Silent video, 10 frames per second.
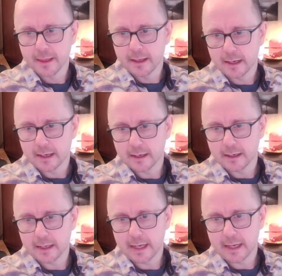
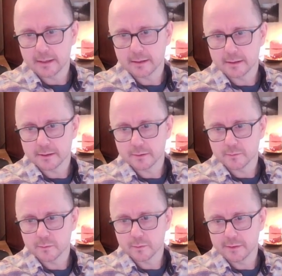And if
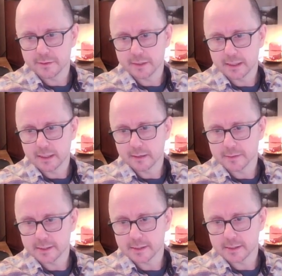she comes into this
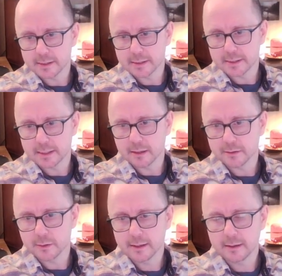cell, she will come out
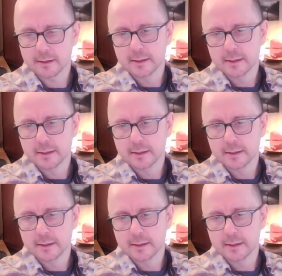here.